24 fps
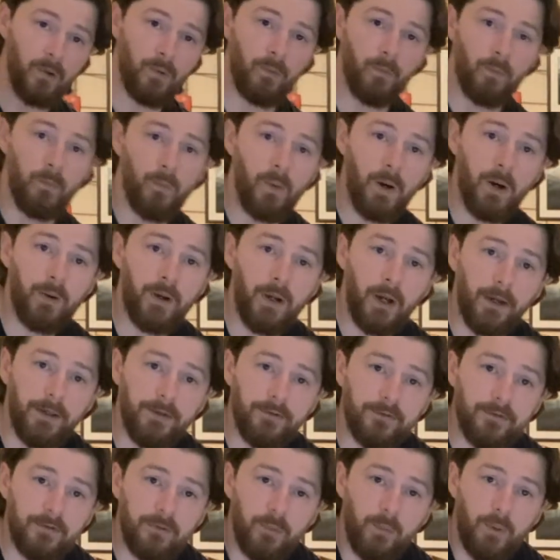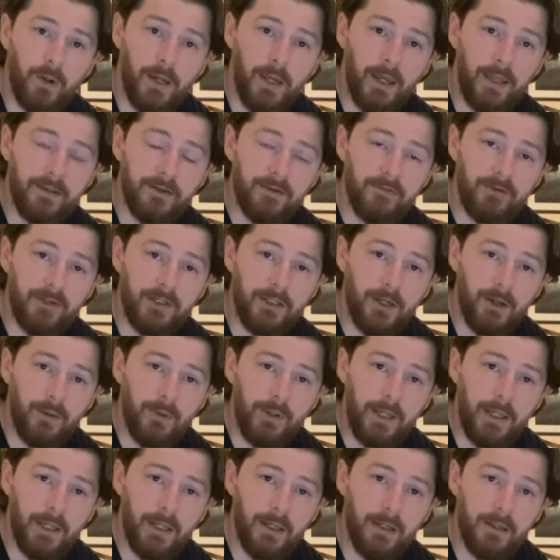Well guys, we'll end the video
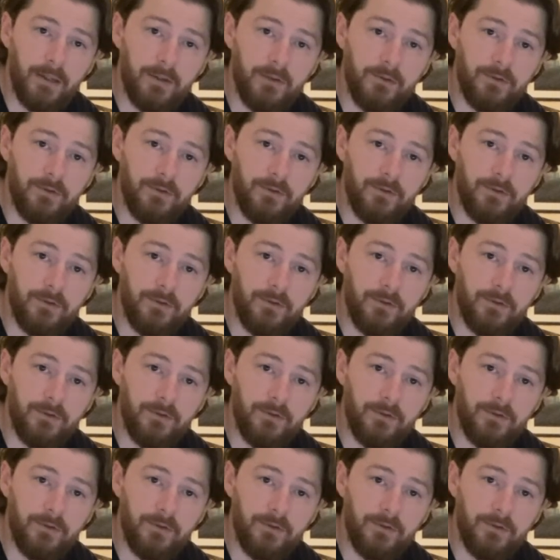here.